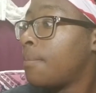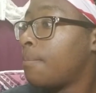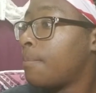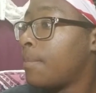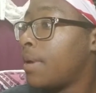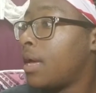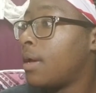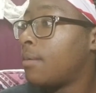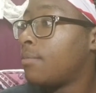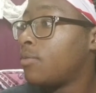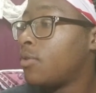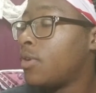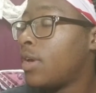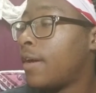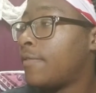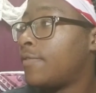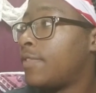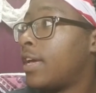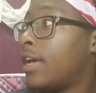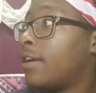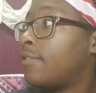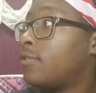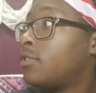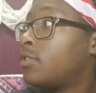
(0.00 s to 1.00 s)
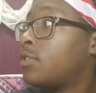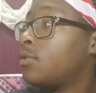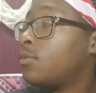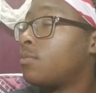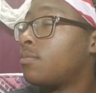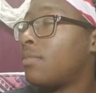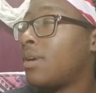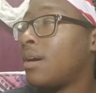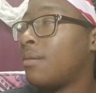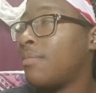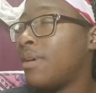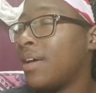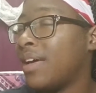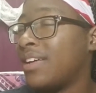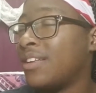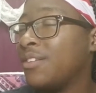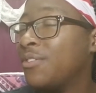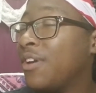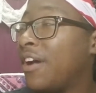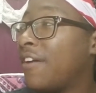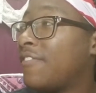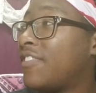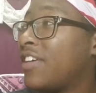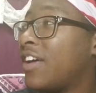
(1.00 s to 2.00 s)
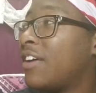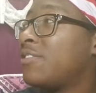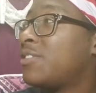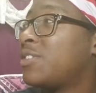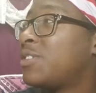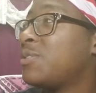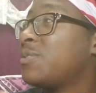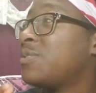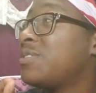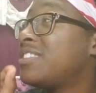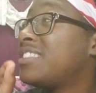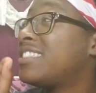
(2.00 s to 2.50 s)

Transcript: Ma'am, you have to have two, my bad, you have to have two